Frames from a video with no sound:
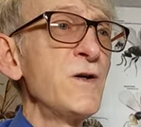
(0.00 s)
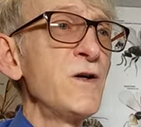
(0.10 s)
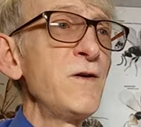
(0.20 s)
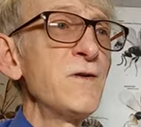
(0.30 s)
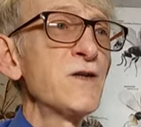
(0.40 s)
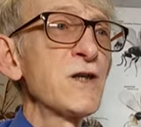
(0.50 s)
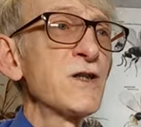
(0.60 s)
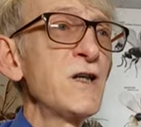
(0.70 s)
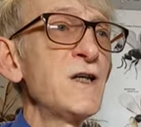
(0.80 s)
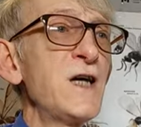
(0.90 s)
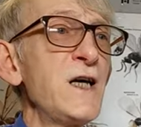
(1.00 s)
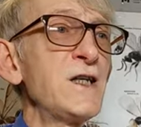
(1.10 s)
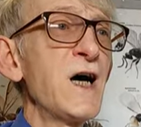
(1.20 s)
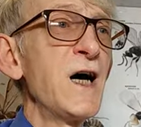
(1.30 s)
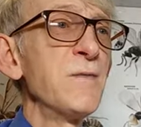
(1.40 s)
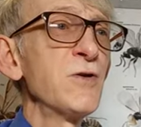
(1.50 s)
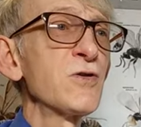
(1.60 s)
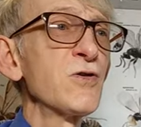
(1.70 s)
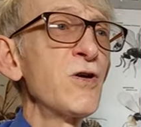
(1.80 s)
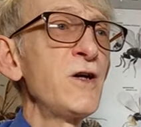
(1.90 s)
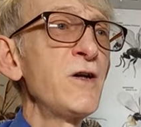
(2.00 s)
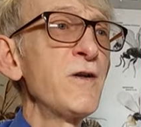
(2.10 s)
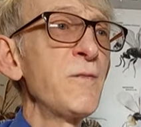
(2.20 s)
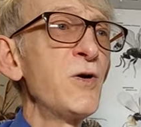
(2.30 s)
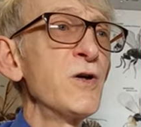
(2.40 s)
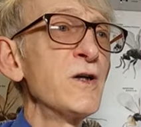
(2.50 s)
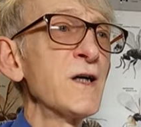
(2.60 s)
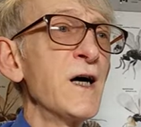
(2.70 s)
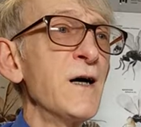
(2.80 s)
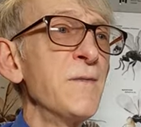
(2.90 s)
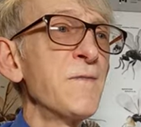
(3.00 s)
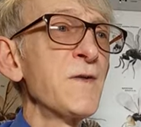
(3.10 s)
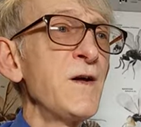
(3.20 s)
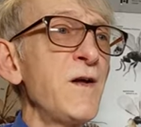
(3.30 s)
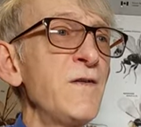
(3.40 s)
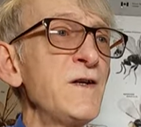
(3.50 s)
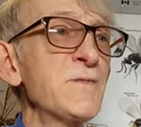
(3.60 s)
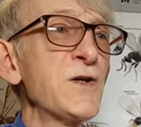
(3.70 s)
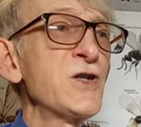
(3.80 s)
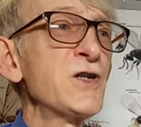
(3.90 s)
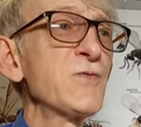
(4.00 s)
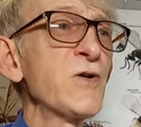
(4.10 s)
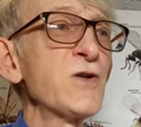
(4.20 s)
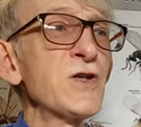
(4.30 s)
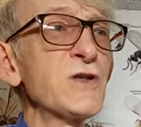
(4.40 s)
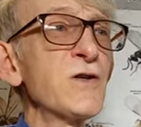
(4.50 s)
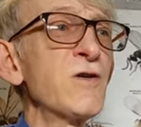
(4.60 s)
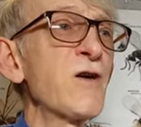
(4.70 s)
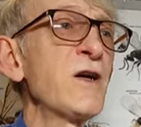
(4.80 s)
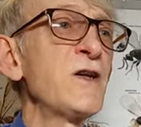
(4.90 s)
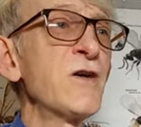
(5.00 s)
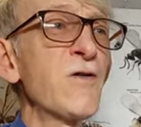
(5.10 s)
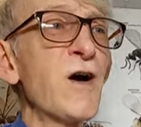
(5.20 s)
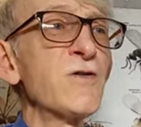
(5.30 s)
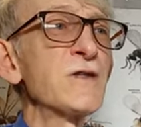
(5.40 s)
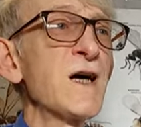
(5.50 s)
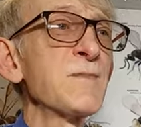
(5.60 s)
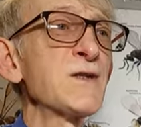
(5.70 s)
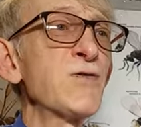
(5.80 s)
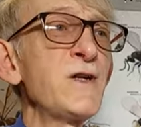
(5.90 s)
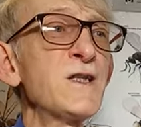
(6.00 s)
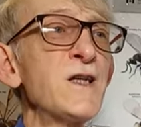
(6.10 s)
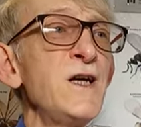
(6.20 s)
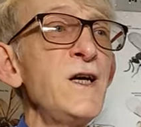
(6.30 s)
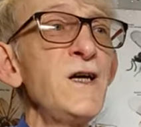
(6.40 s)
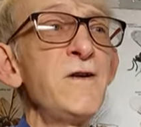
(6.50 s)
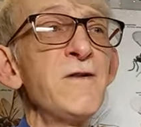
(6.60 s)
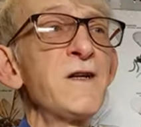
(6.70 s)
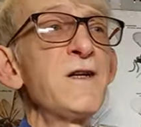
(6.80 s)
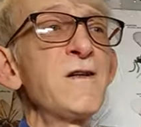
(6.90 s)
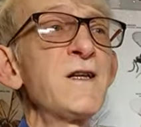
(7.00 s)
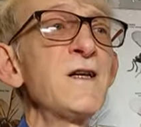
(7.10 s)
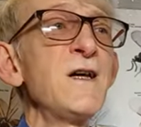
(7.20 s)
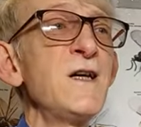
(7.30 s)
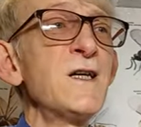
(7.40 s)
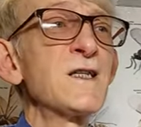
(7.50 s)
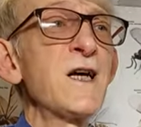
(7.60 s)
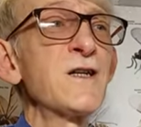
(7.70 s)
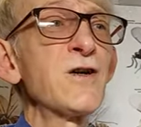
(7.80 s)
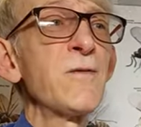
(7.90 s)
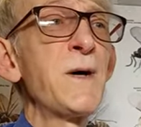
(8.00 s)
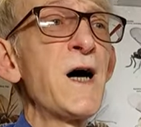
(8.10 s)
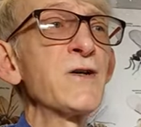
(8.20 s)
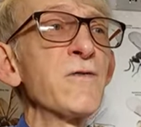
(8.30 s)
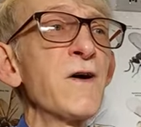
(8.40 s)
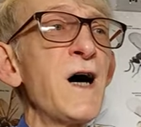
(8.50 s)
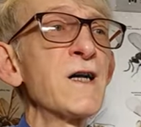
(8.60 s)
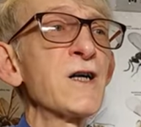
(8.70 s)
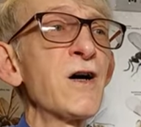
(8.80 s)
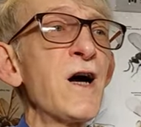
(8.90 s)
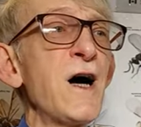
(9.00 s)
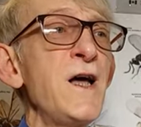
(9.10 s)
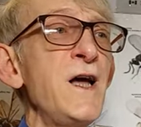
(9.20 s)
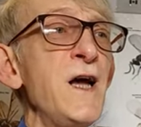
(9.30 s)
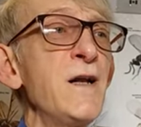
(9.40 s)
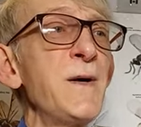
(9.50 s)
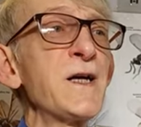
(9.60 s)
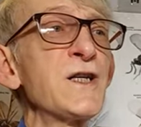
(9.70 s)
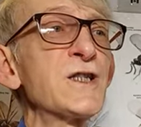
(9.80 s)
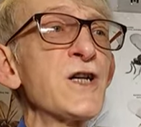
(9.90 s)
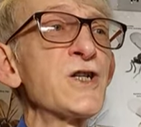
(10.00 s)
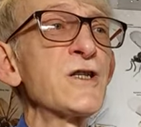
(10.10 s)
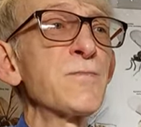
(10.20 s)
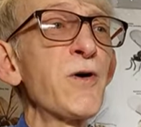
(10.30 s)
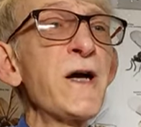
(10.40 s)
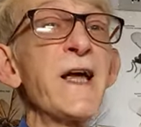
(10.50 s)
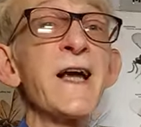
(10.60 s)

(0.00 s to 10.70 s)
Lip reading: even just in the daytime, not only in the morning time. These machines were just running around some streets, even in the central part of Ankara and making such a spray